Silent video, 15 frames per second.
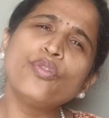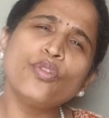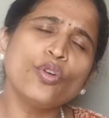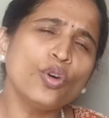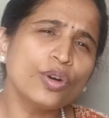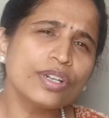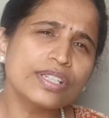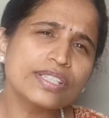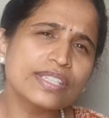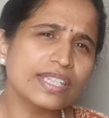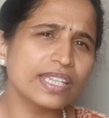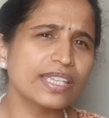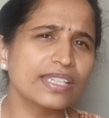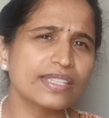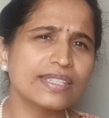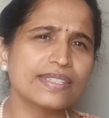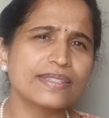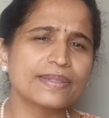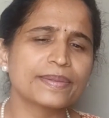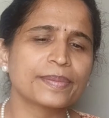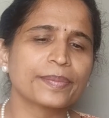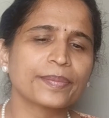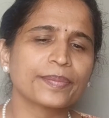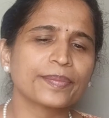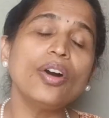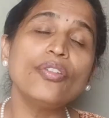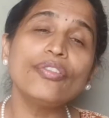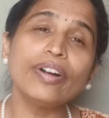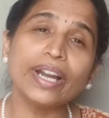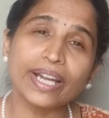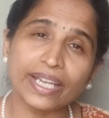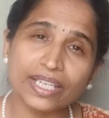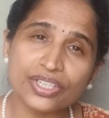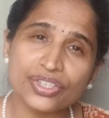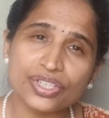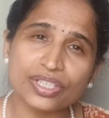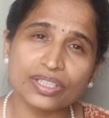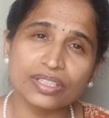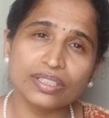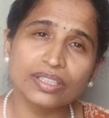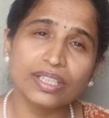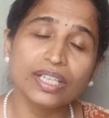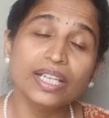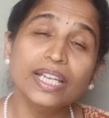four C's of addiction,